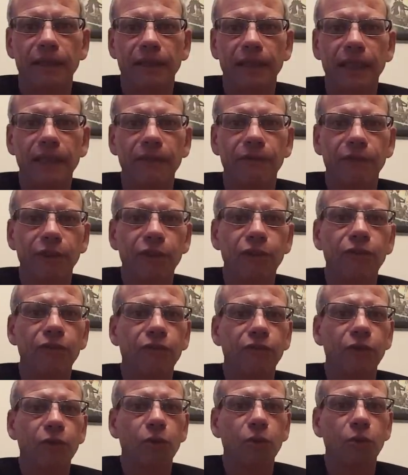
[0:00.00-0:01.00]
Thank you
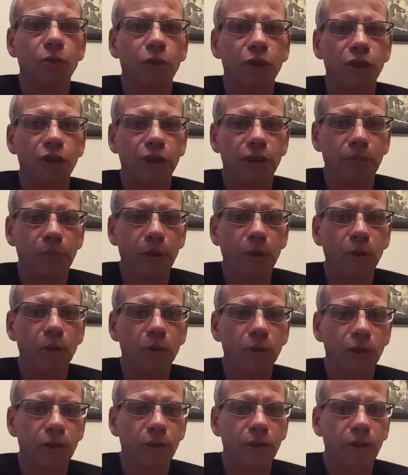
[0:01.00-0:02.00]
for all your
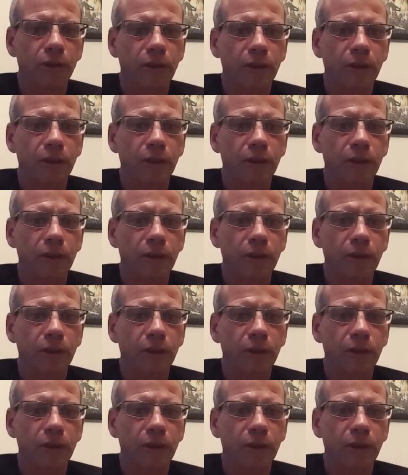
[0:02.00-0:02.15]
support